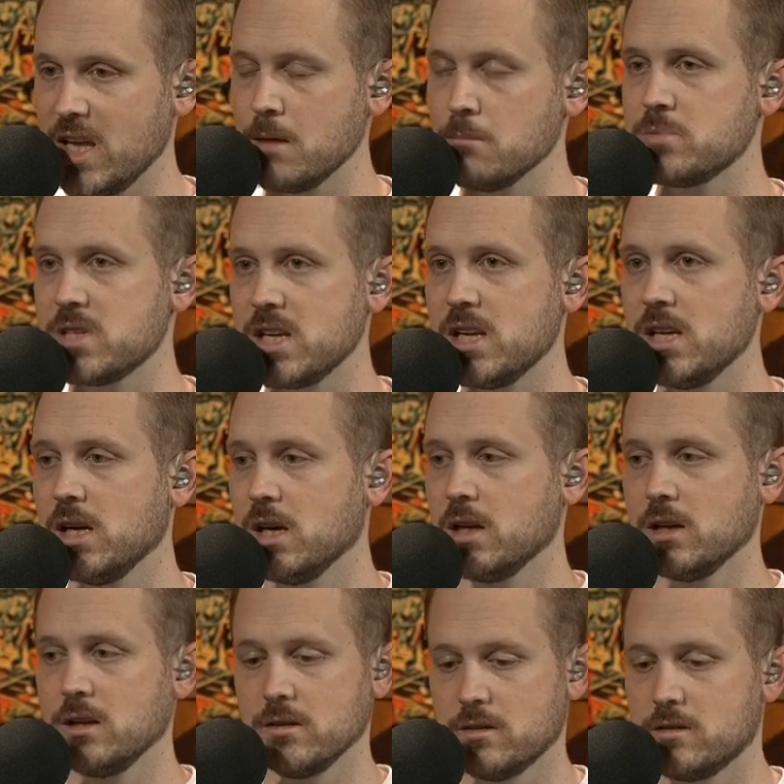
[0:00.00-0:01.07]
empty
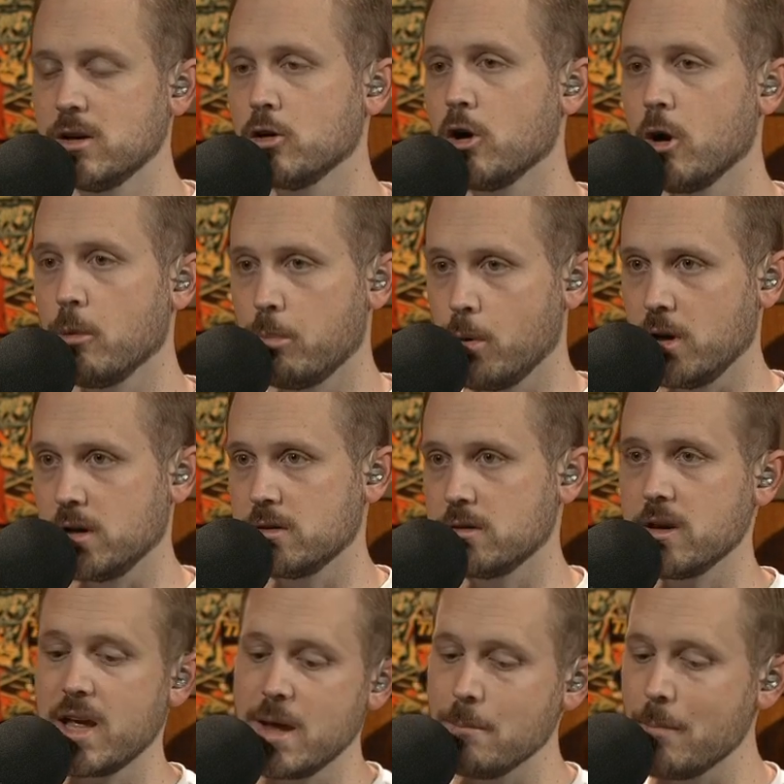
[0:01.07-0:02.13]
zero
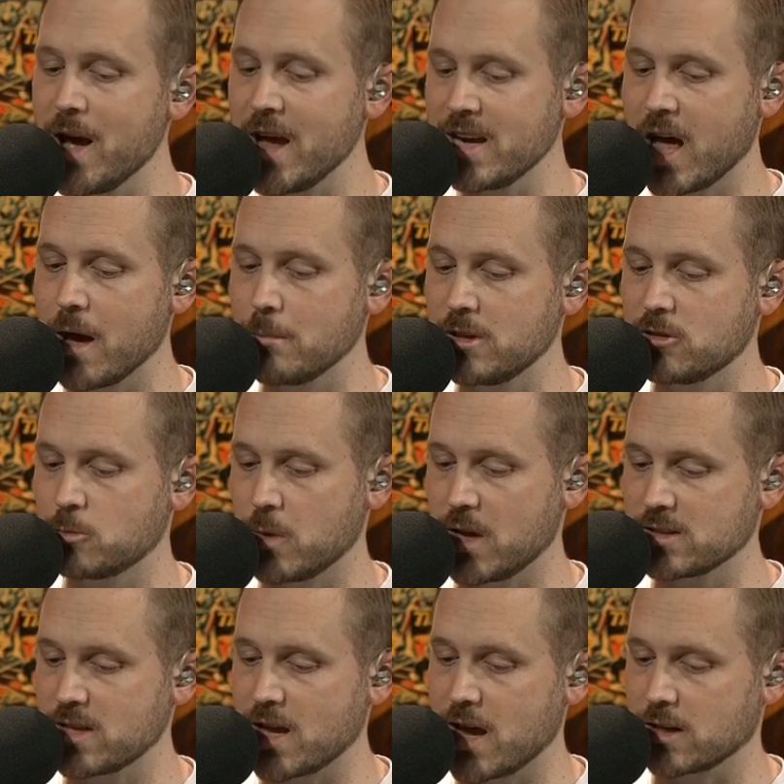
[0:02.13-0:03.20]
points. It might not be
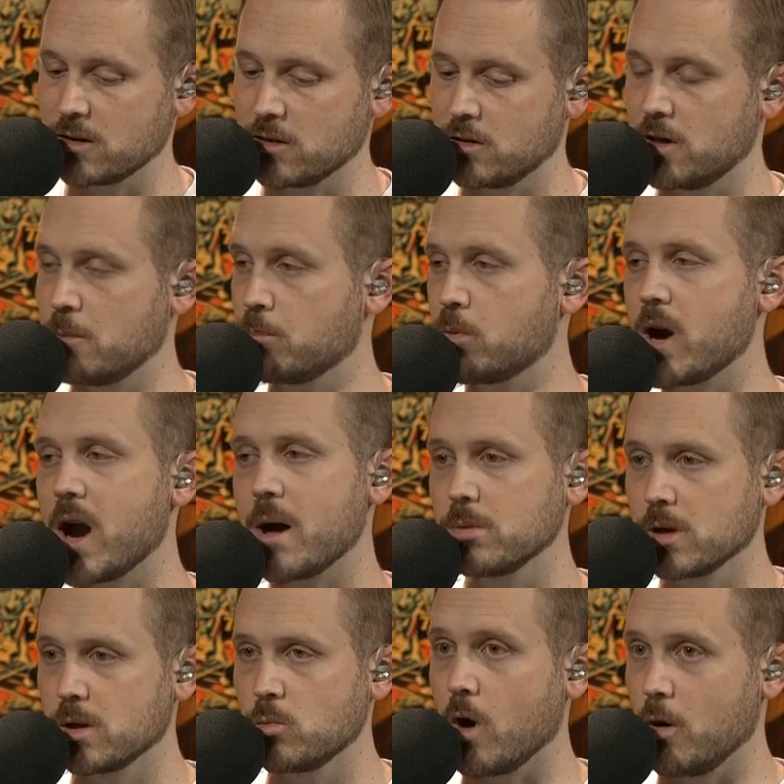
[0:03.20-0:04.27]
spectacular. It
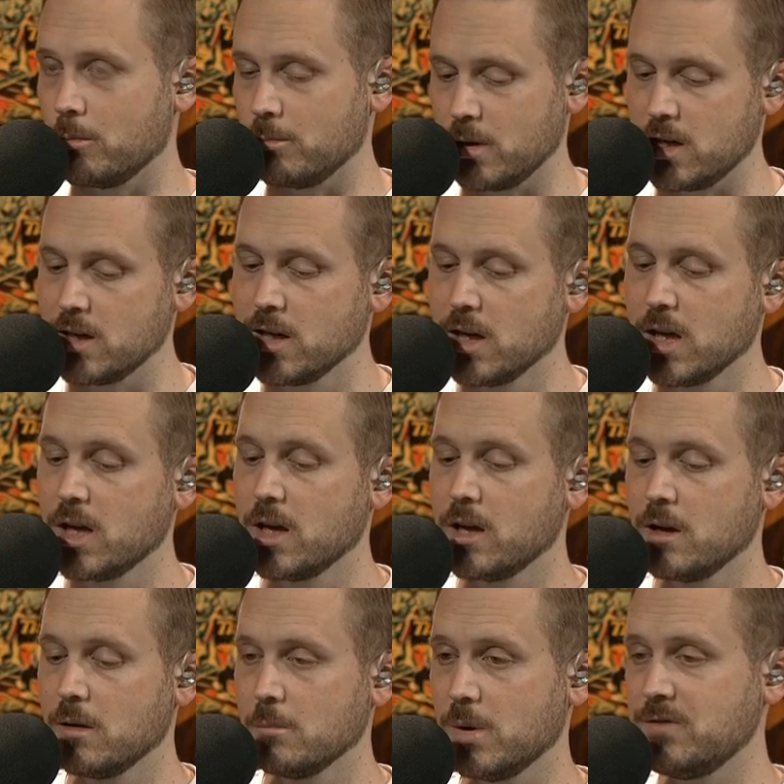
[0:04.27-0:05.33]
probably won't be.
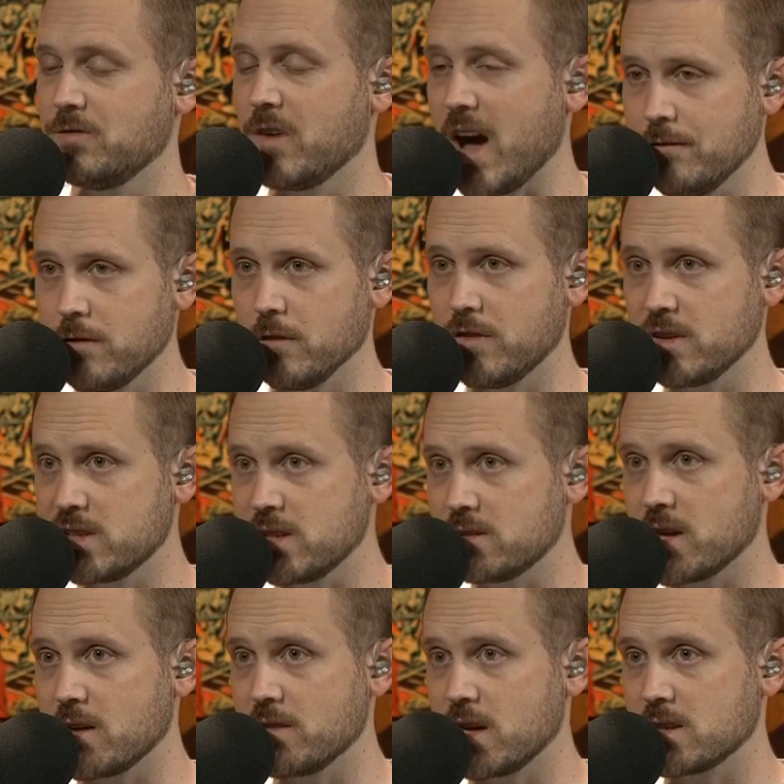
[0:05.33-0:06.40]
But five for
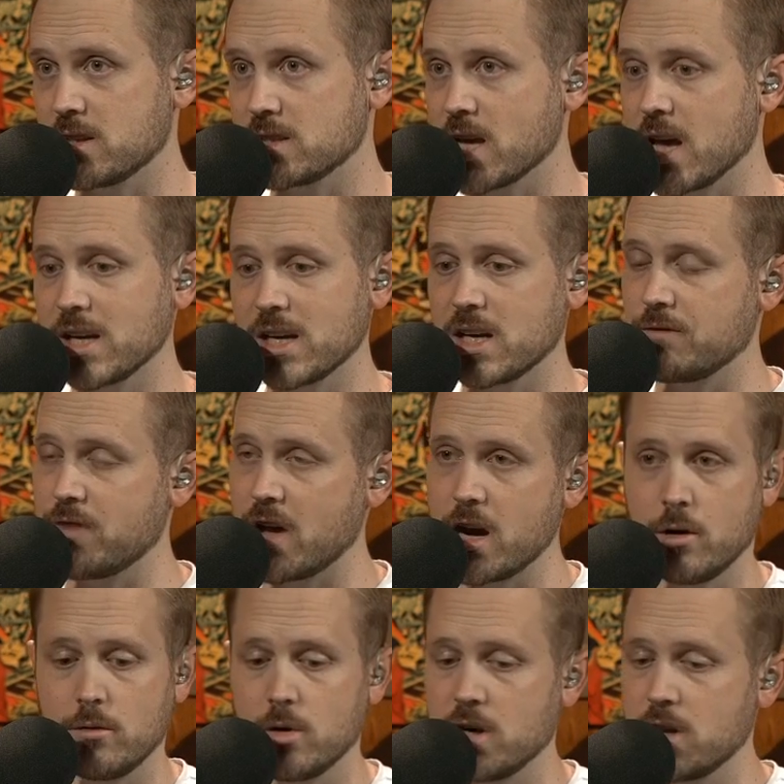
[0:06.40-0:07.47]
57 at the tight end, if I
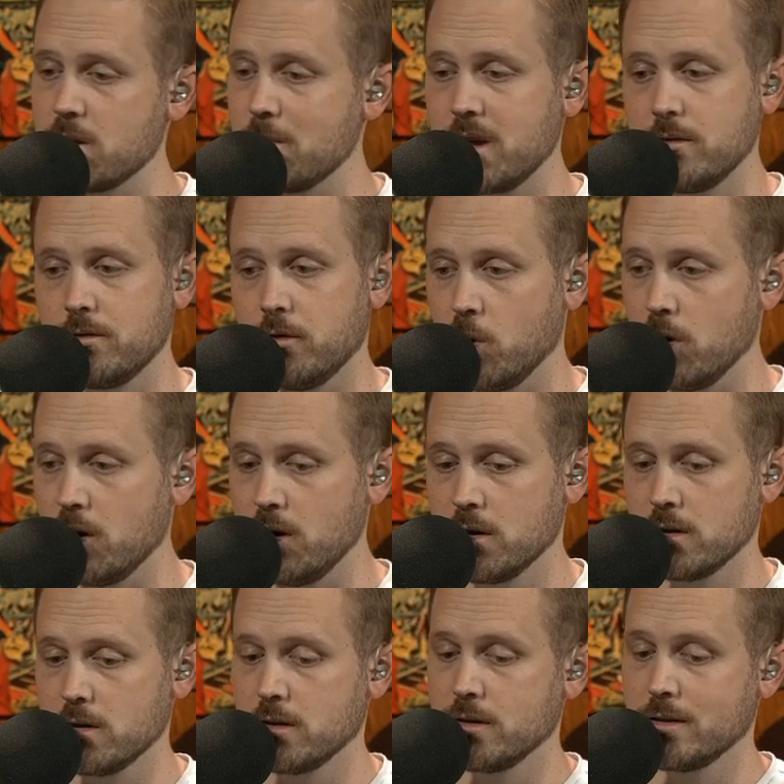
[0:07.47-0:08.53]
don't want one of the main four,
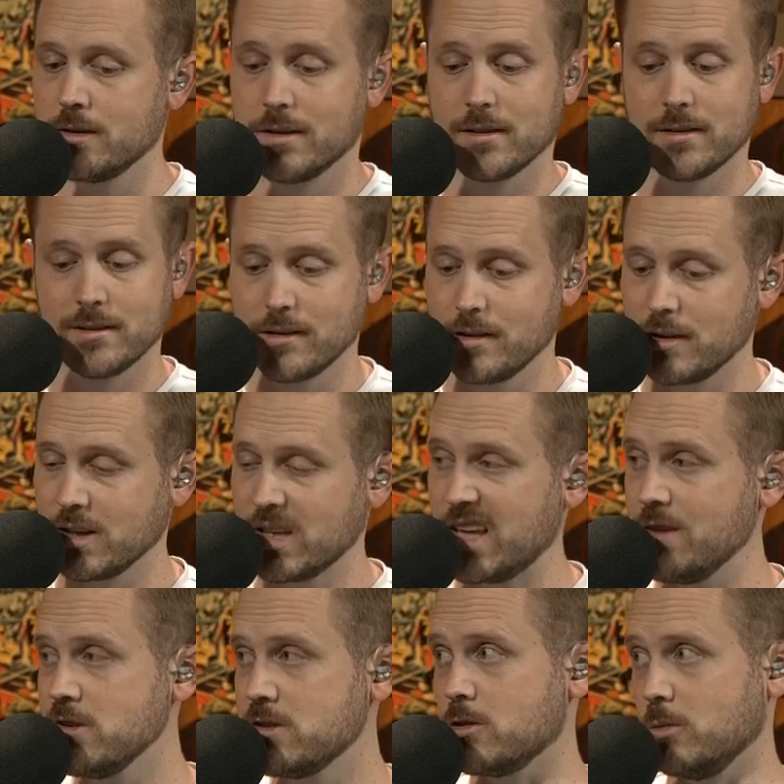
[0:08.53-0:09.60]

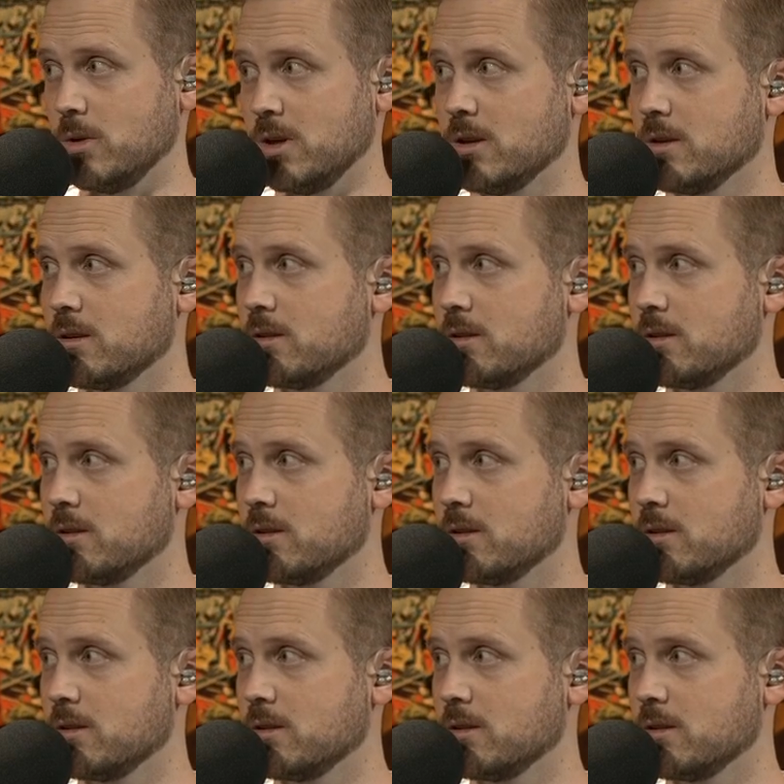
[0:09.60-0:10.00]
give it to me.